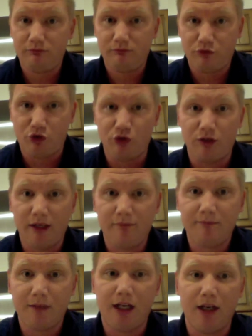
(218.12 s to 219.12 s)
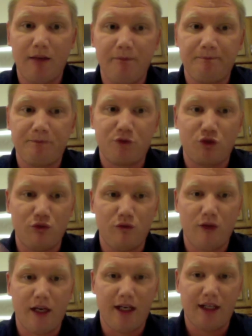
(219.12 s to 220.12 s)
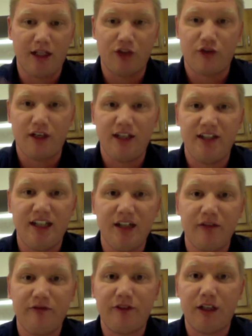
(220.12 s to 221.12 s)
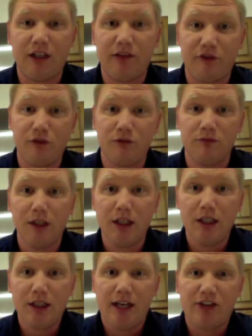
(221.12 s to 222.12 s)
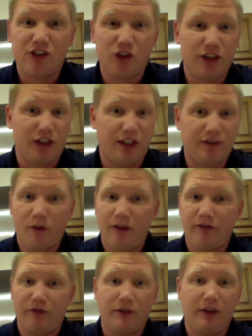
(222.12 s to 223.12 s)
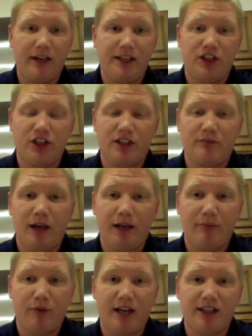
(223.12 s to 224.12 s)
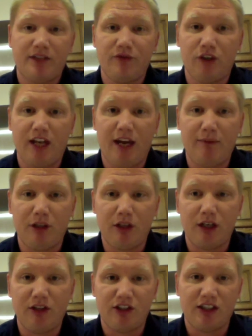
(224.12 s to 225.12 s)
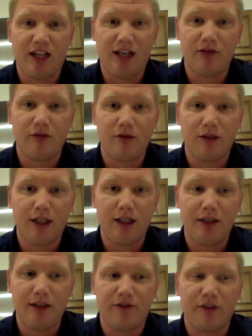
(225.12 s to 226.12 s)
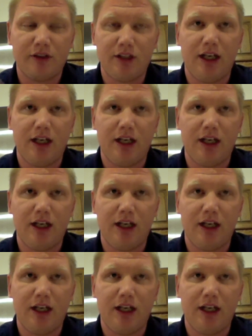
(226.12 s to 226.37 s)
truly, to a country in need of food. And so you're giving away free rice just by practicing vocabulary. And there's a lot of cool different